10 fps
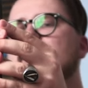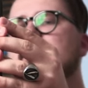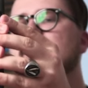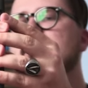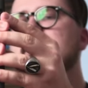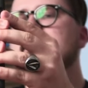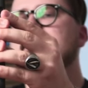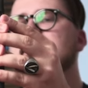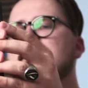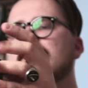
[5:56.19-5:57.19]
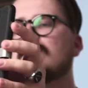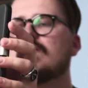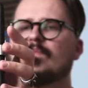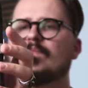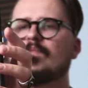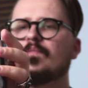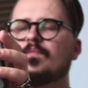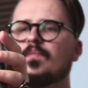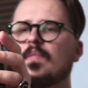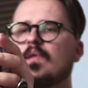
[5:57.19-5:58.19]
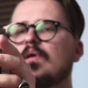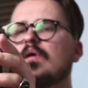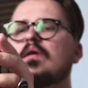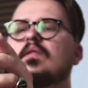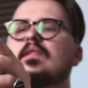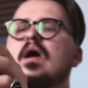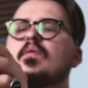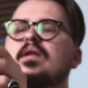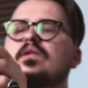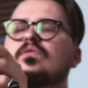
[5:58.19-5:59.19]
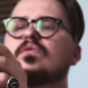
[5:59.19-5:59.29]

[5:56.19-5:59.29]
to the right side. Now I need